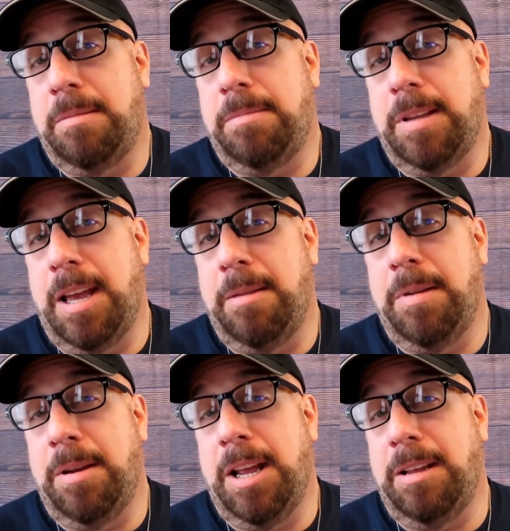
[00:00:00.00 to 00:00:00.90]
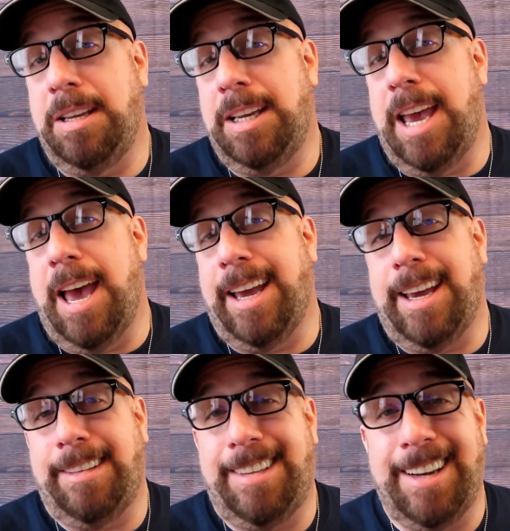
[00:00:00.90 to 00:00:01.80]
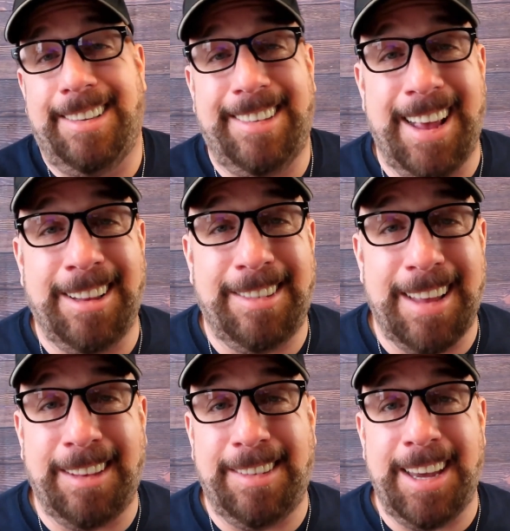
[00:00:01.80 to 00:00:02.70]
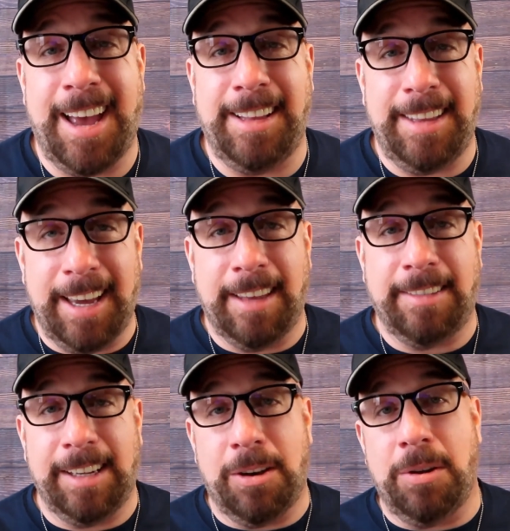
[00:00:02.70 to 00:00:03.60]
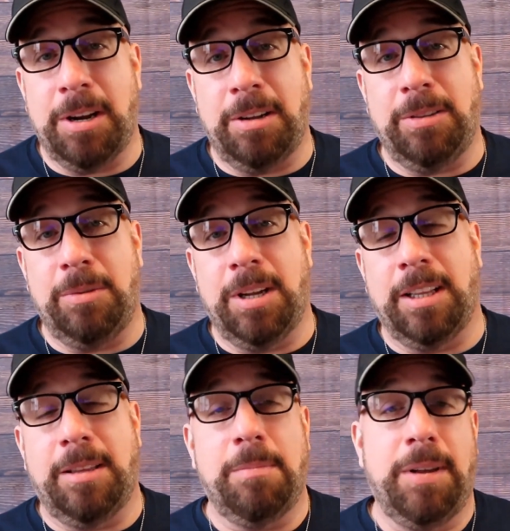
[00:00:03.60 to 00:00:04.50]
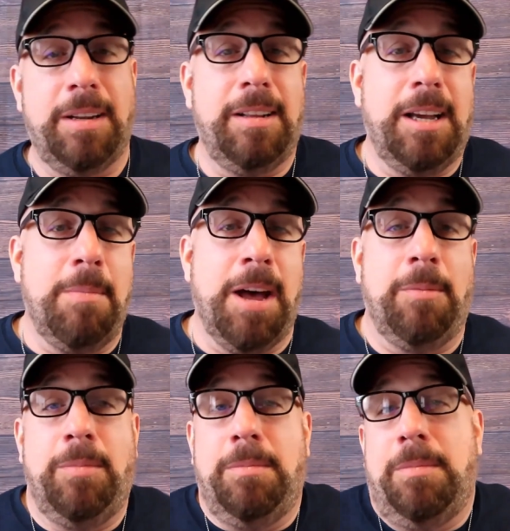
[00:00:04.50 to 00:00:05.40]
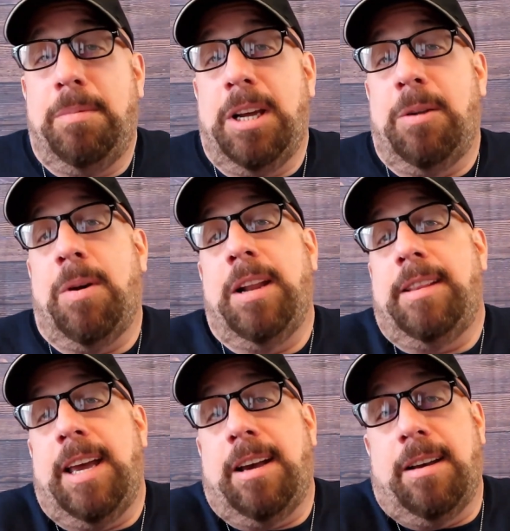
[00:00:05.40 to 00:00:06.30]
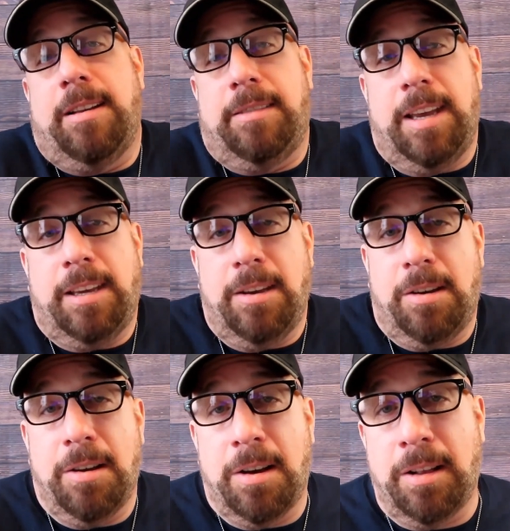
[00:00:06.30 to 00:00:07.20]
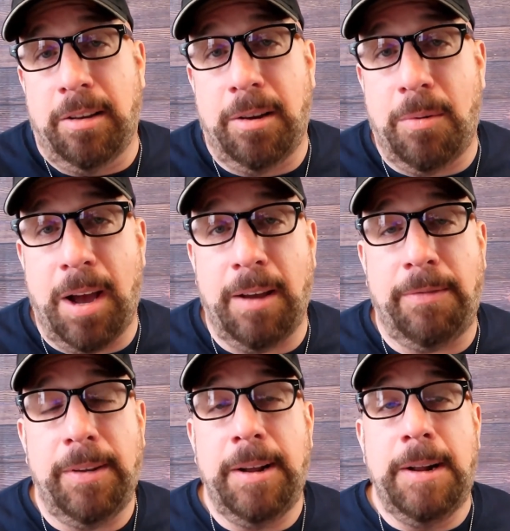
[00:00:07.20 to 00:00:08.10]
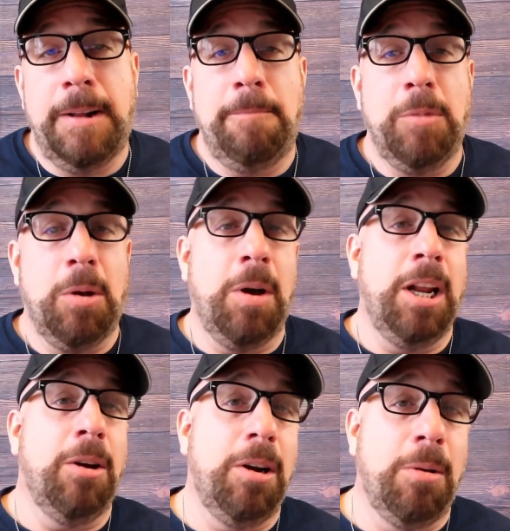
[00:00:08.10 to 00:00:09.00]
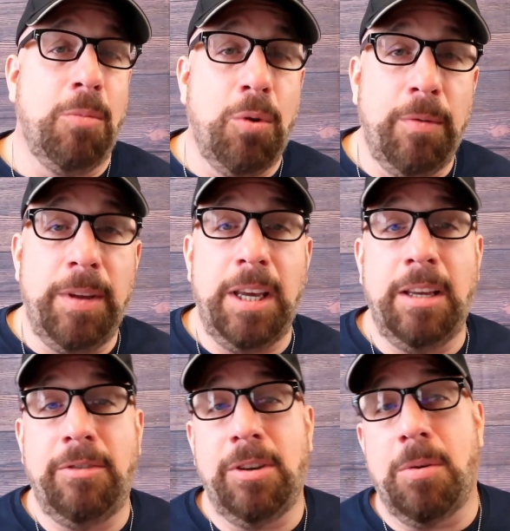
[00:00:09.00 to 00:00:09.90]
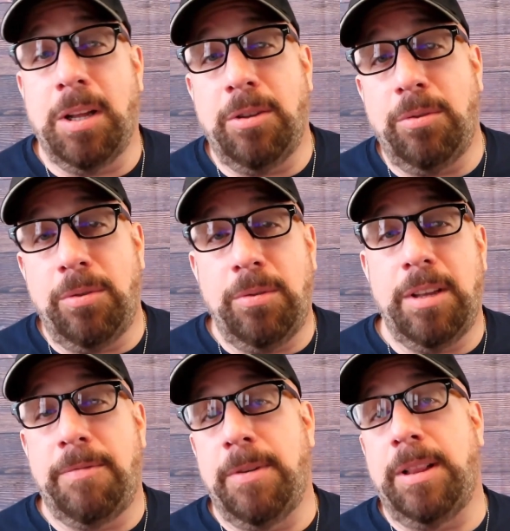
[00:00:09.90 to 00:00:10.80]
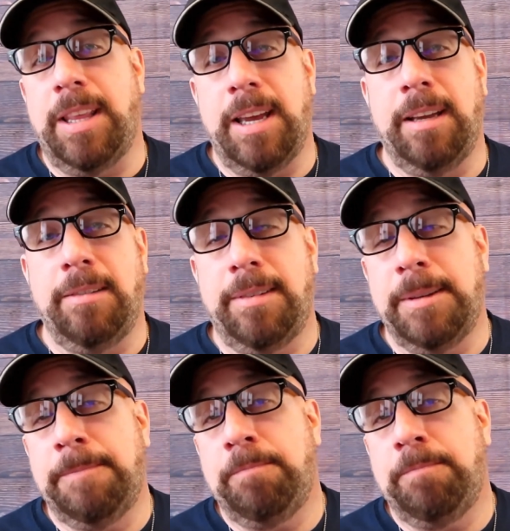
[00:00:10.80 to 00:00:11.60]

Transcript: I mean, yeah, I guess in a sense that's the idea, is to go there and do nothing. But come on, we're gonna want to take your girl or your wife. You want to go to the movies. You want to do different things.